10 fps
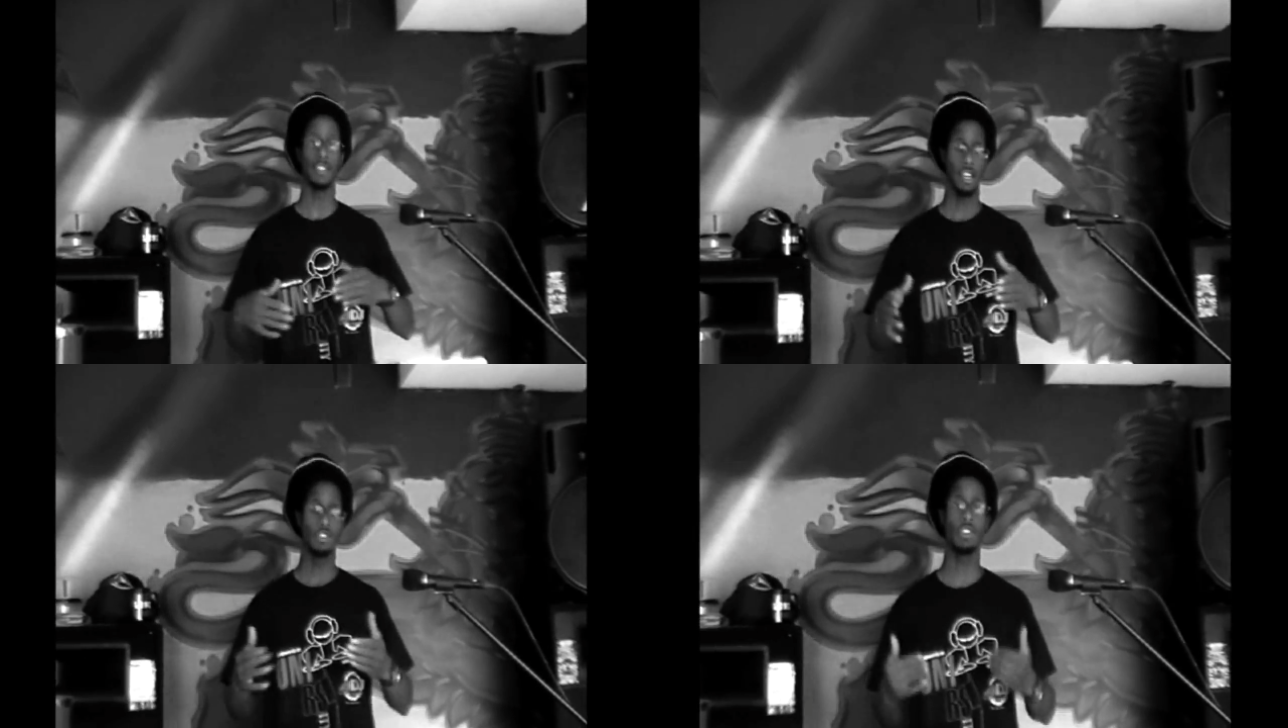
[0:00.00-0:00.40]

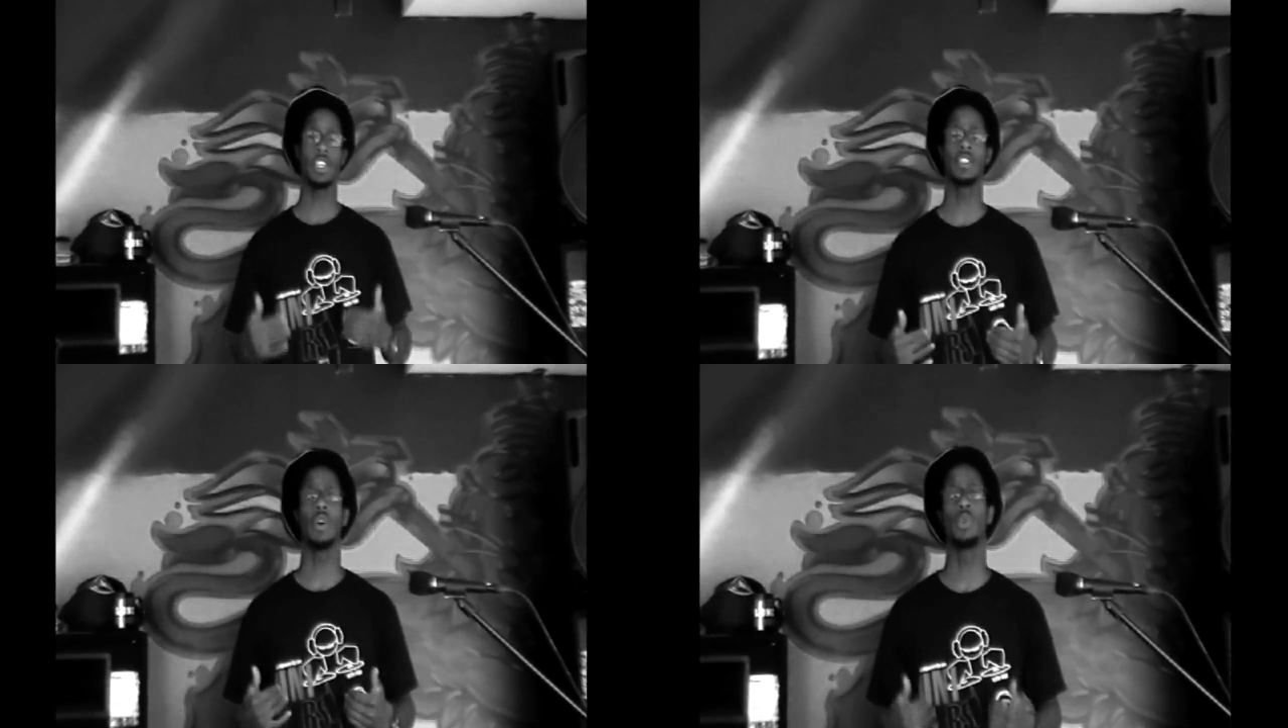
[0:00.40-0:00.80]
And those are
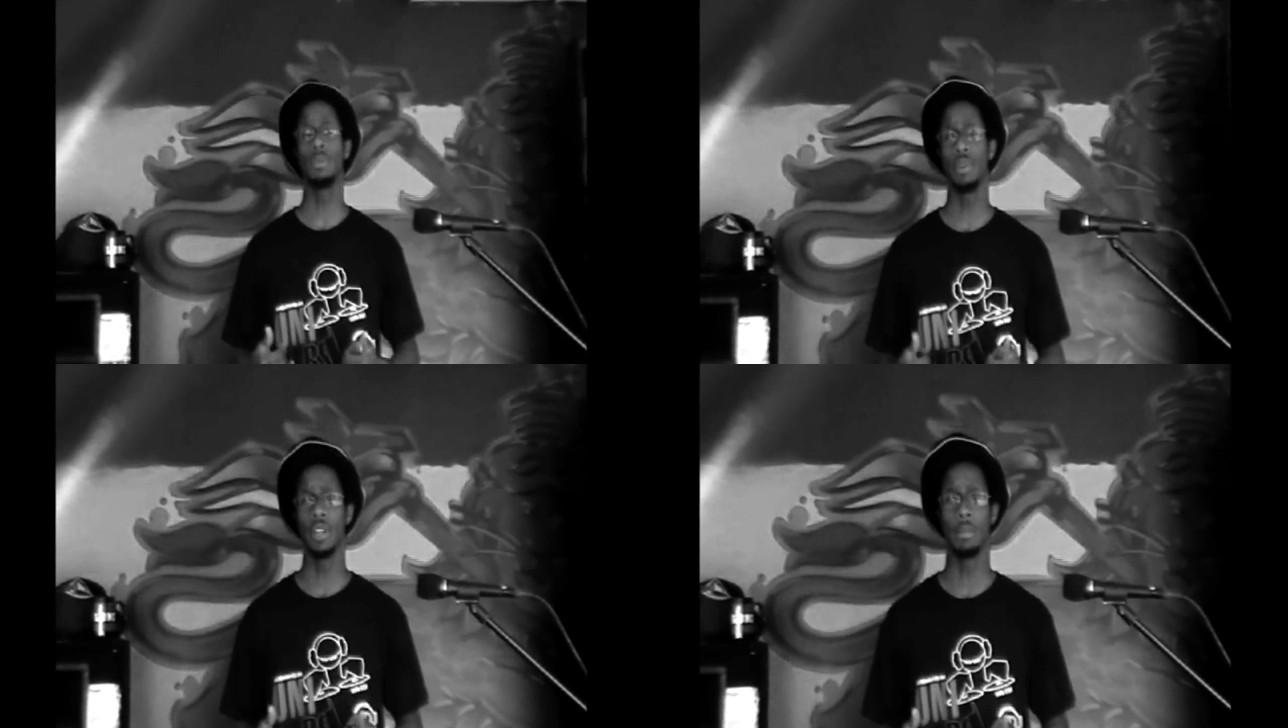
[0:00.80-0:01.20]
things that
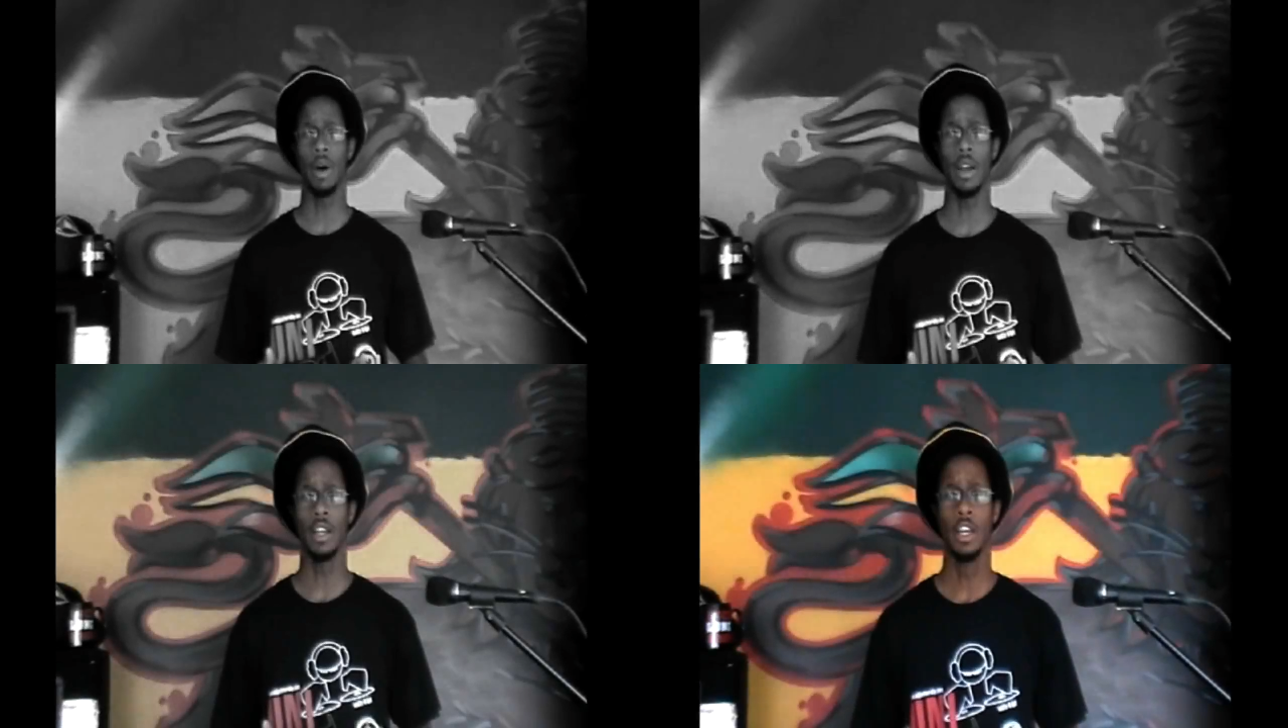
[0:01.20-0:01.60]
we build
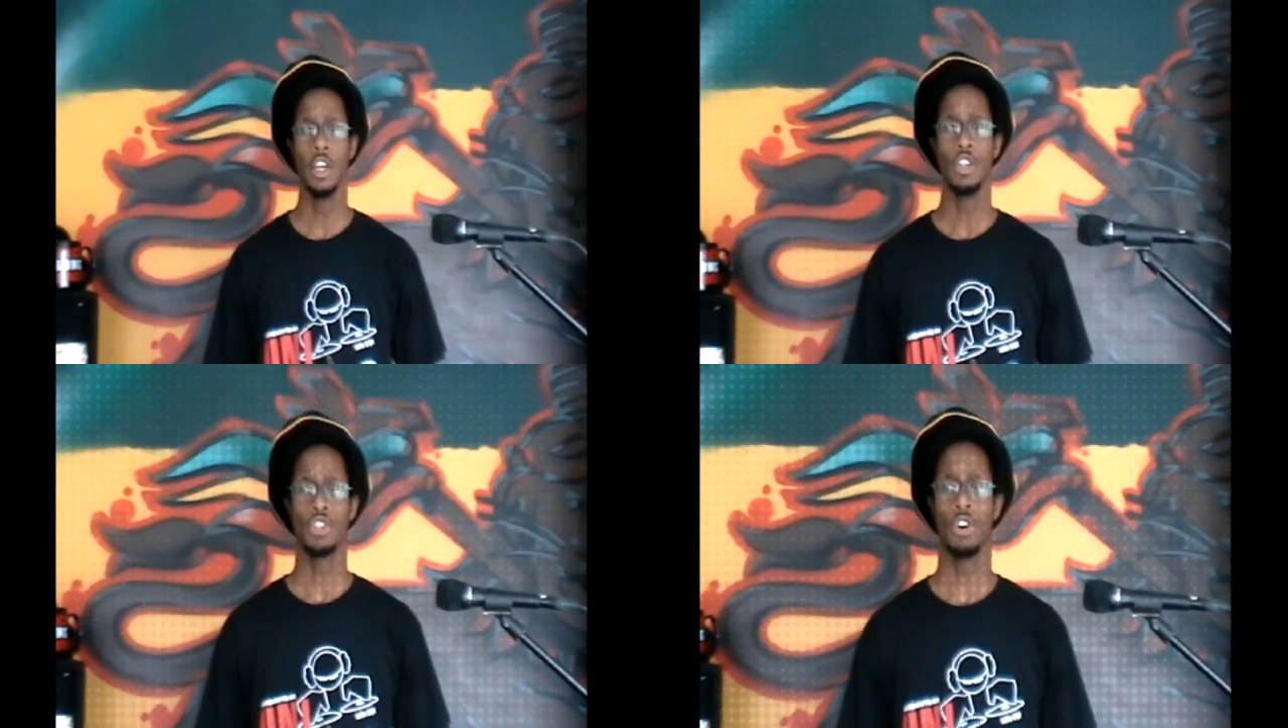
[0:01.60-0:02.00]
upon.
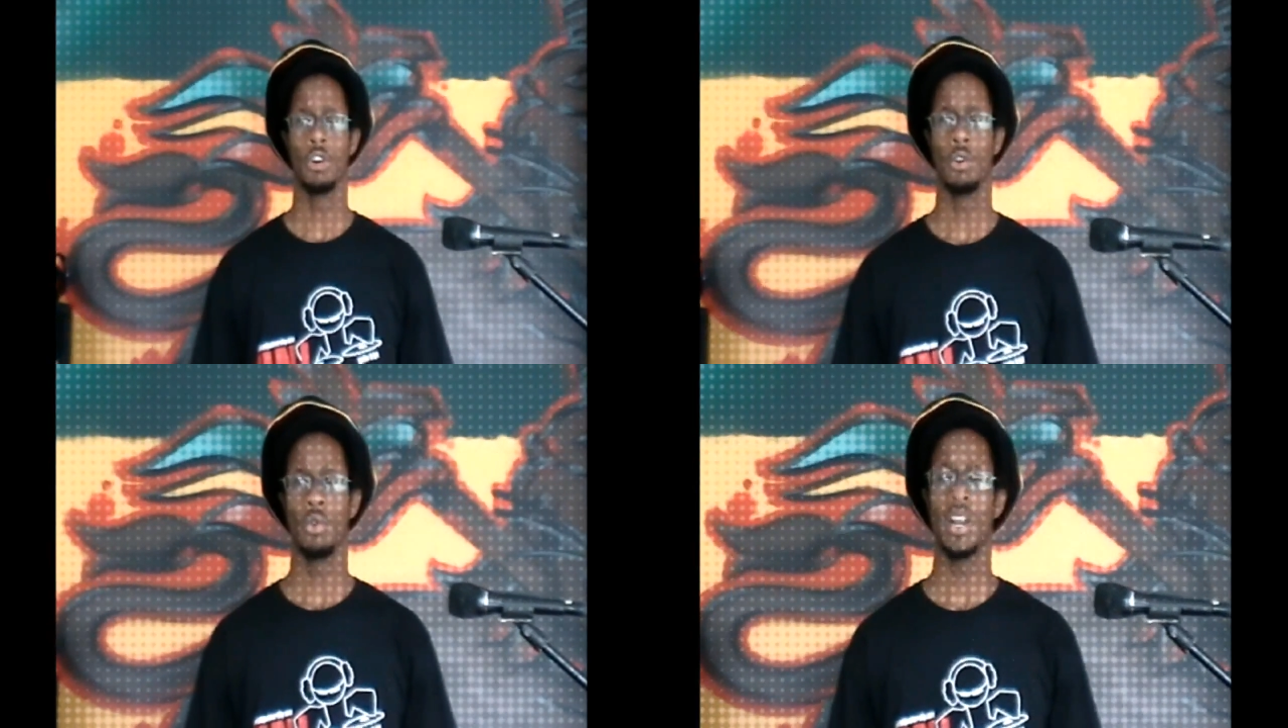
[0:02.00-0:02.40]

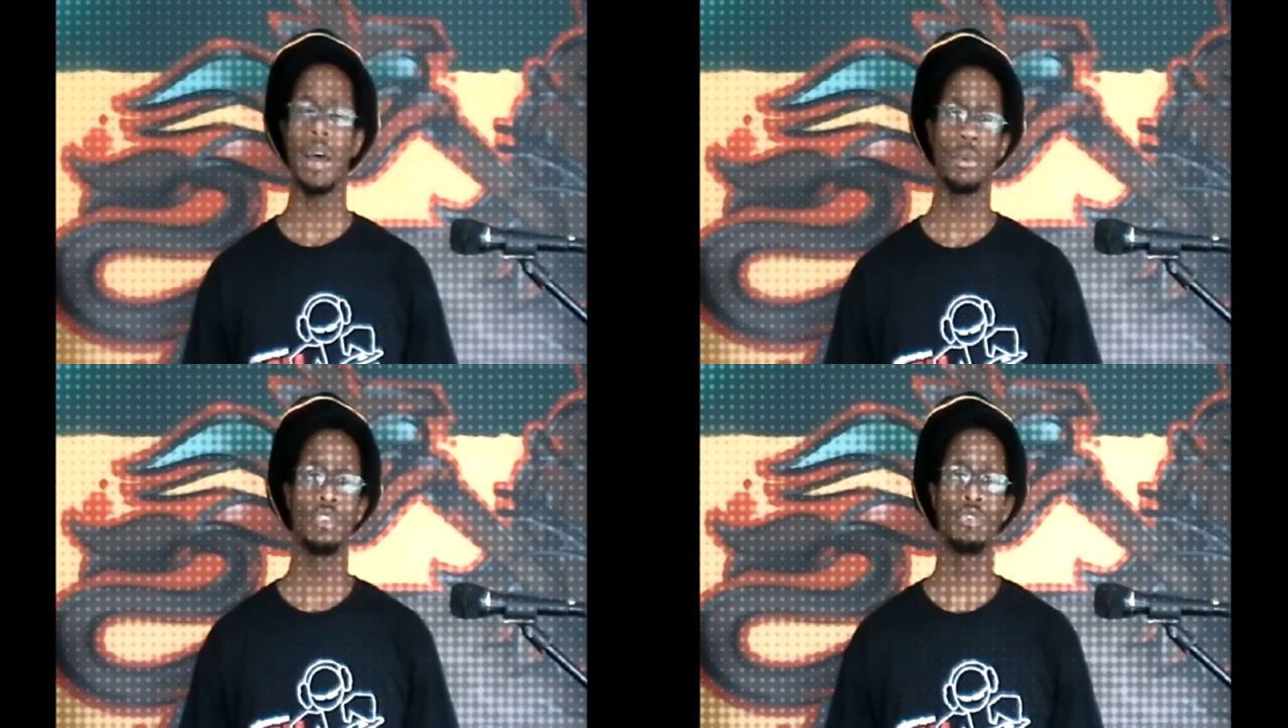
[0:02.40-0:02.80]
So what
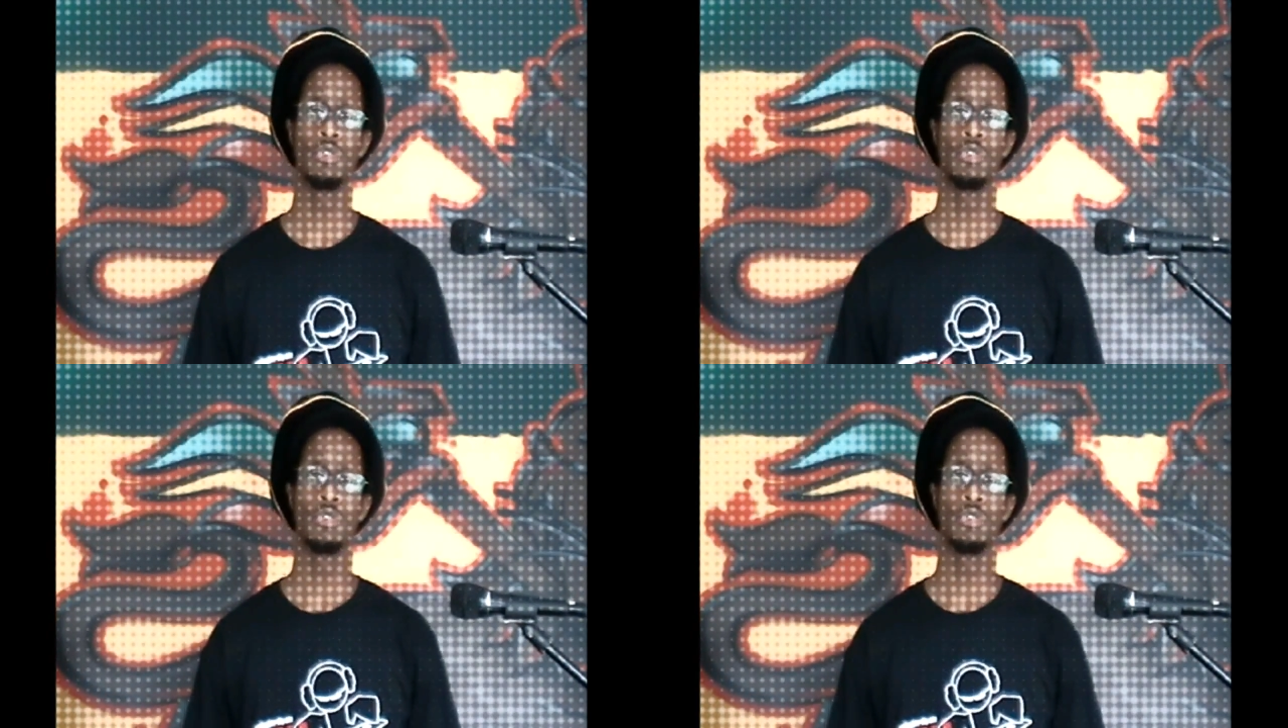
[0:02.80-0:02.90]
I would